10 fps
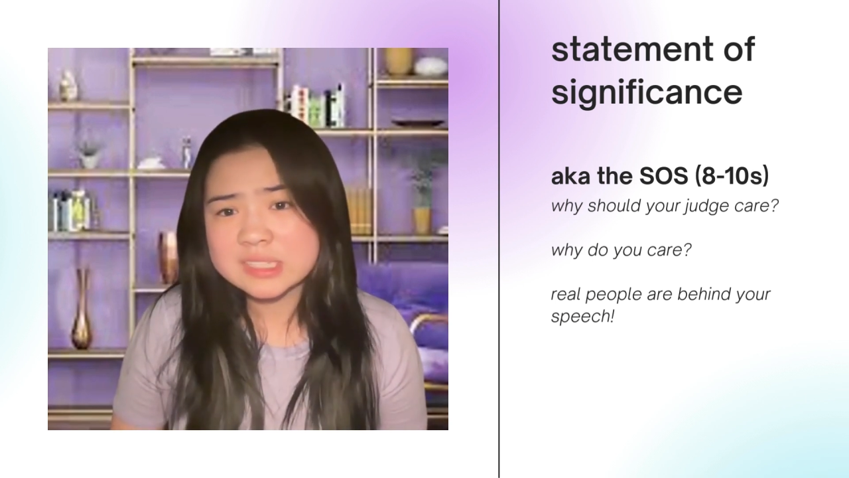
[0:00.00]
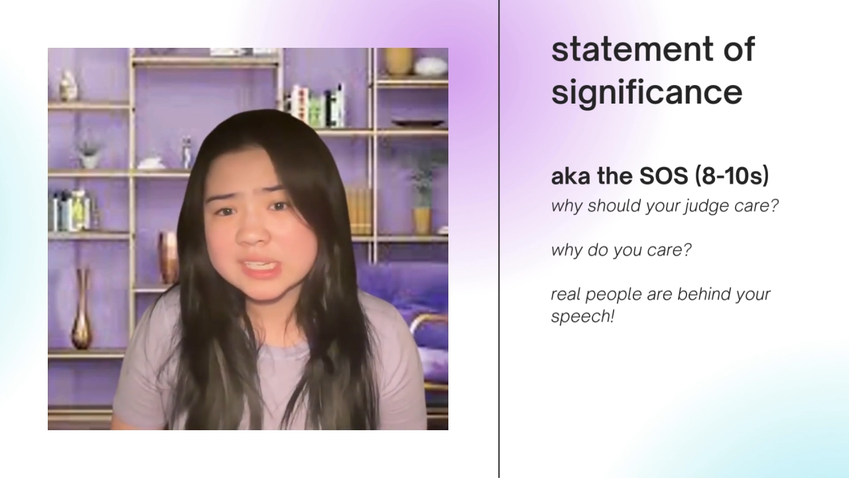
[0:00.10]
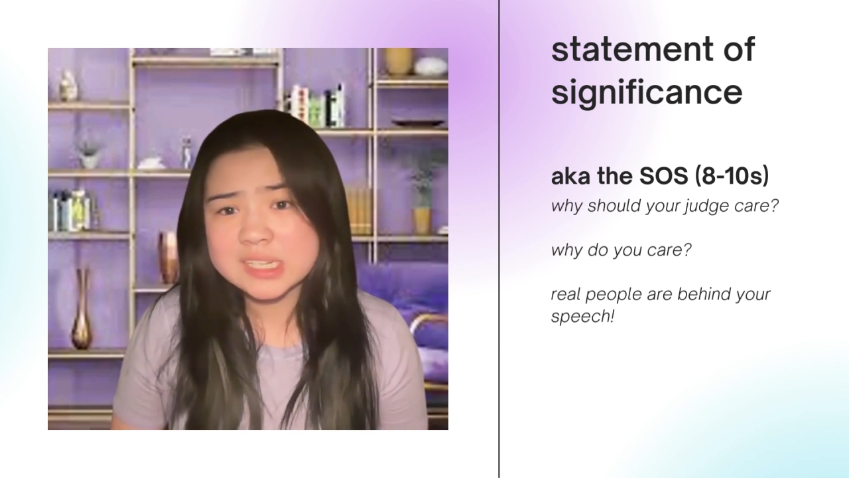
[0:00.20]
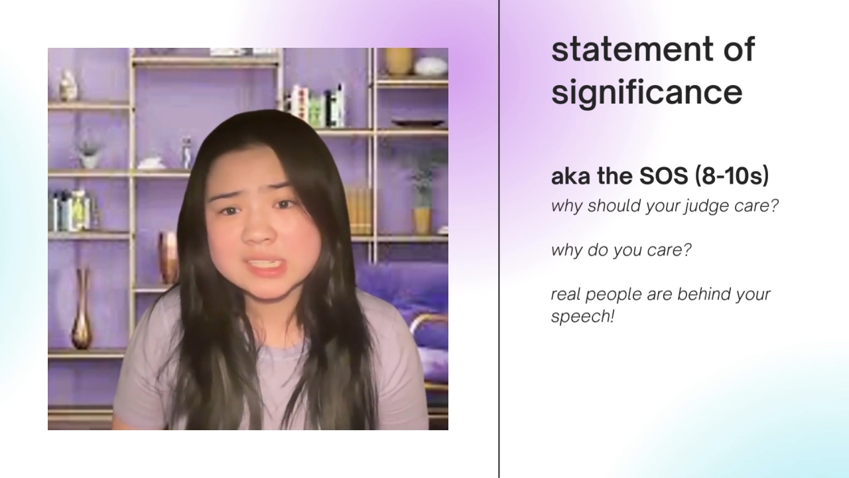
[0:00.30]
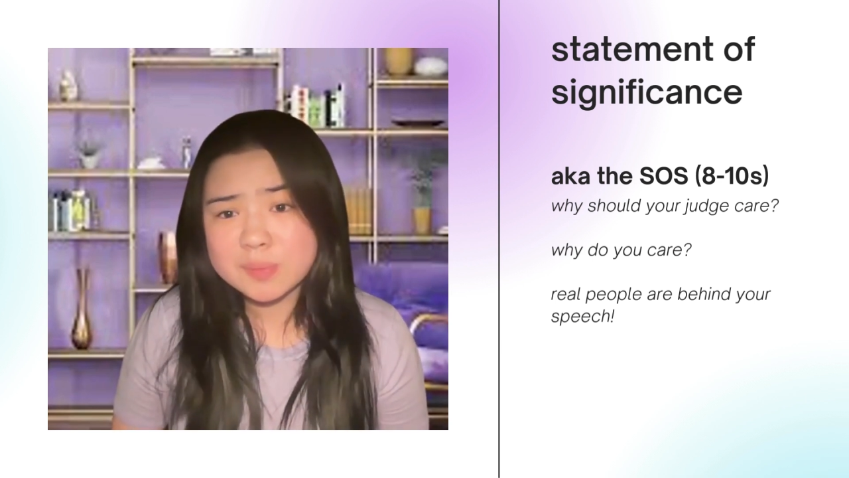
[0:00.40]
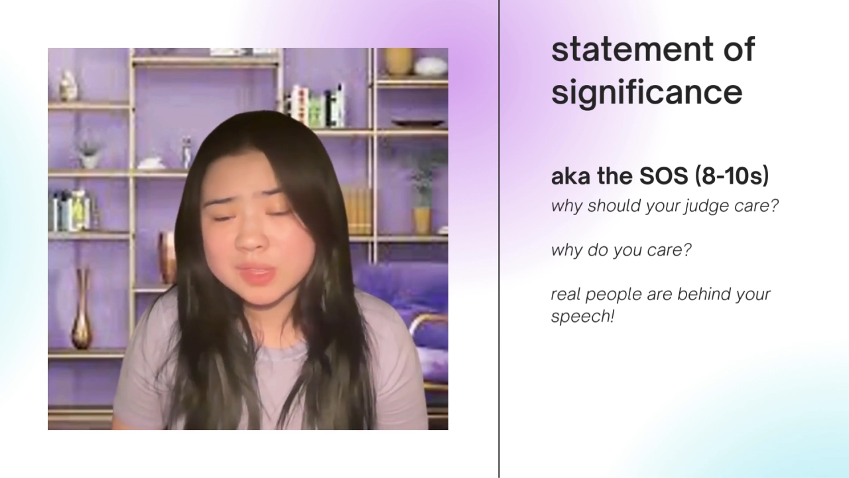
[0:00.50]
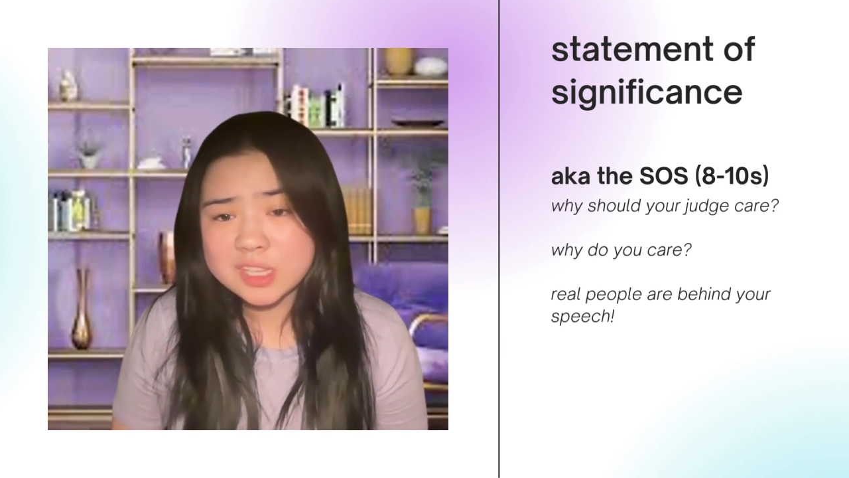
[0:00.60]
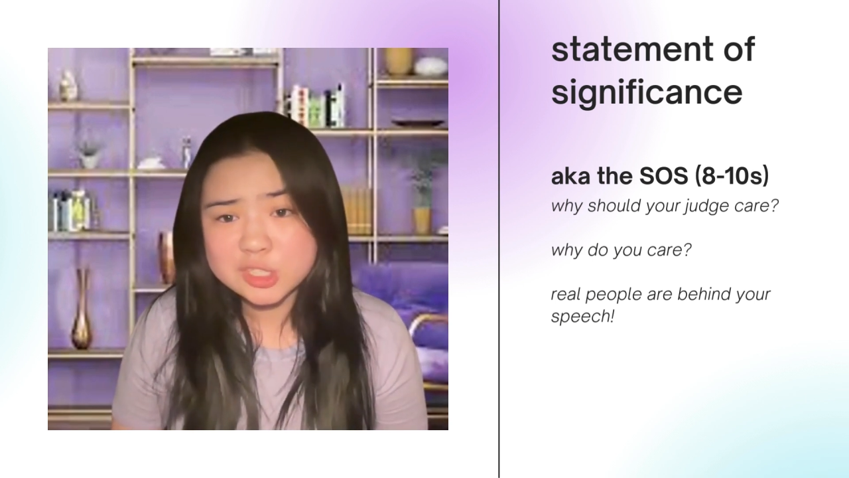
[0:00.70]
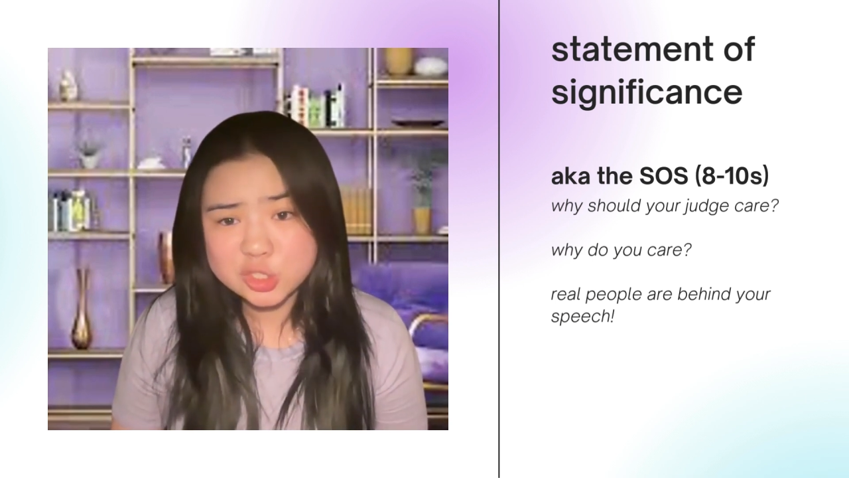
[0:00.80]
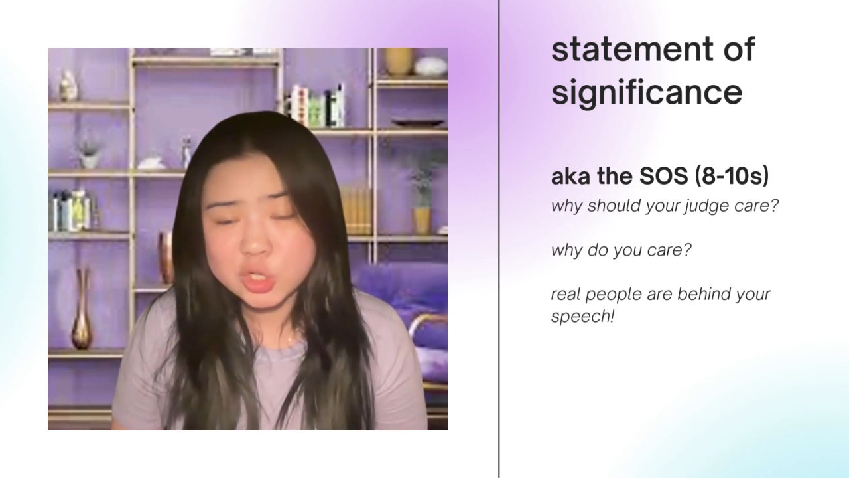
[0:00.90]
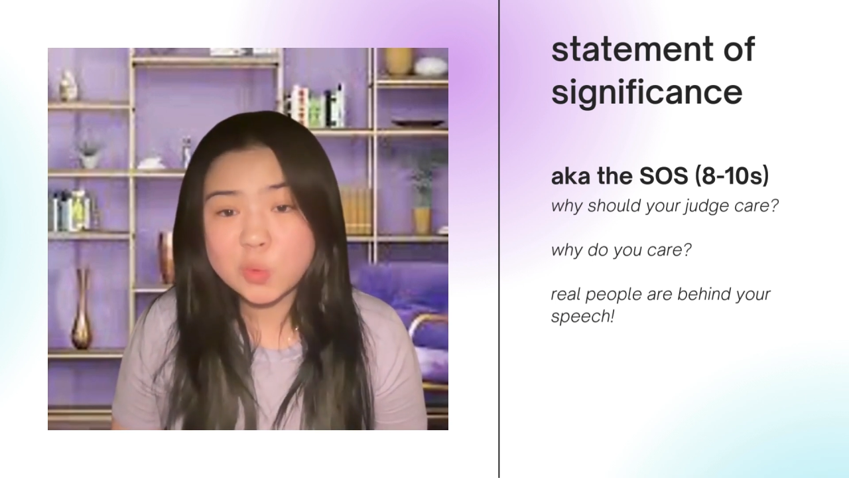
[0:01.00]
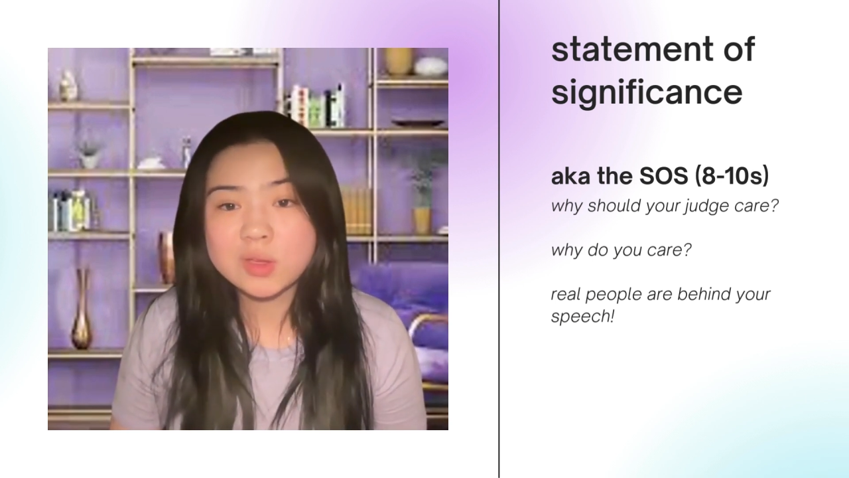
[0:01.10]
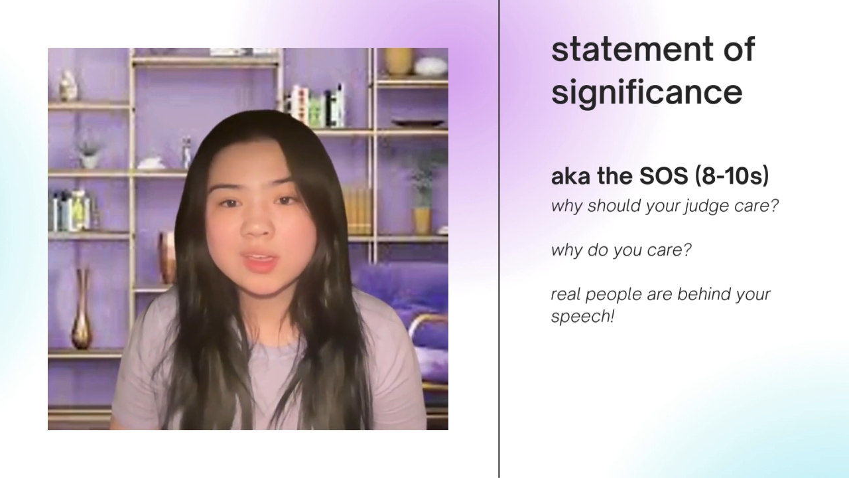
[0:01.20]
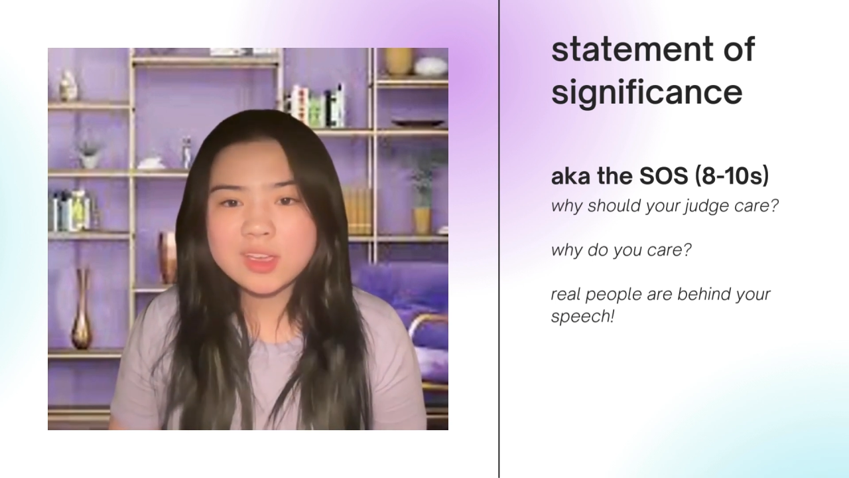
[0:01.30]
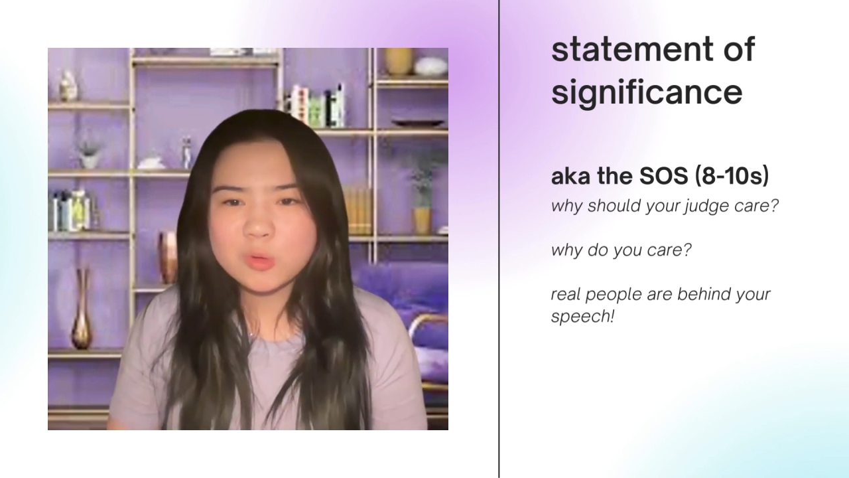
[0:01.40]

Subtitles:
into something that's a joke.